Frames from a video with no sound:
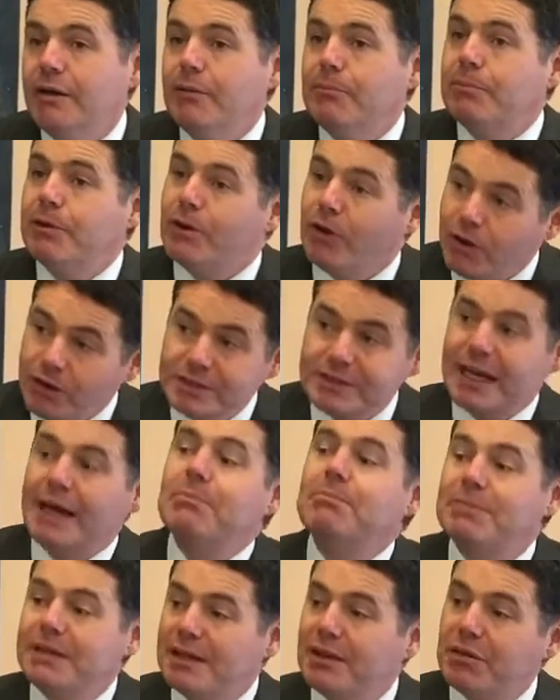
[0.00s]
But all
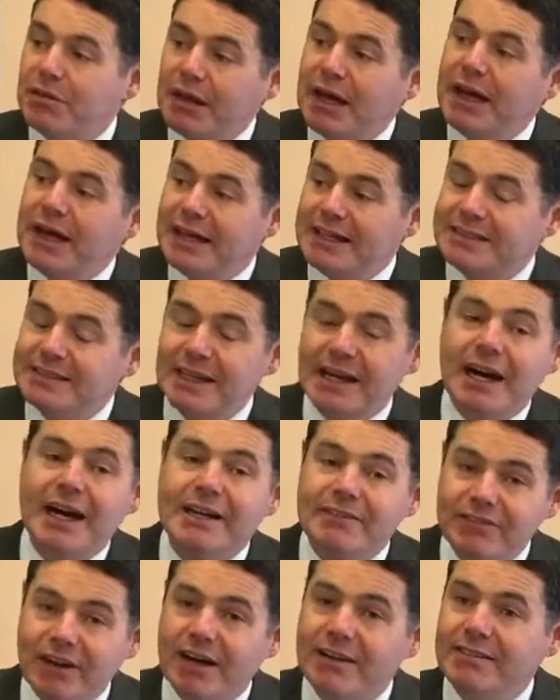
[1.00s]
that being said,
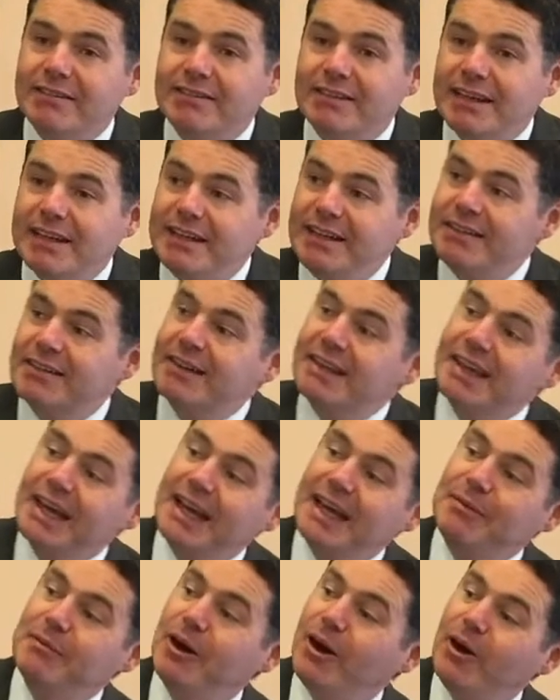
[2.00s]
I'd rather they either
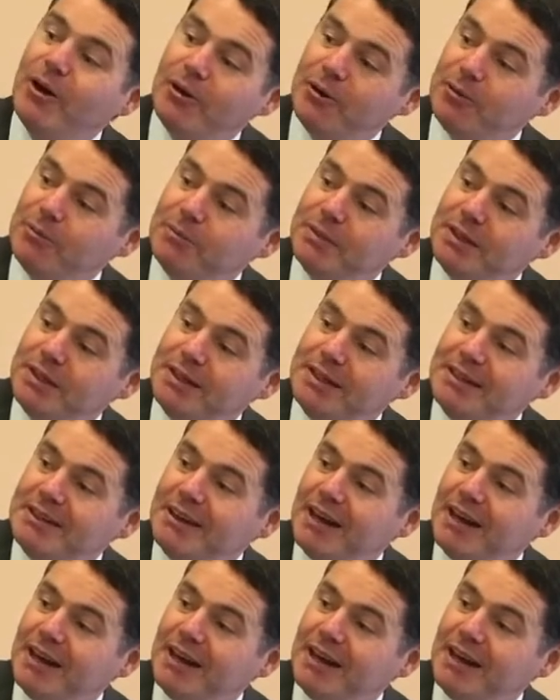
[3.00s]
came home,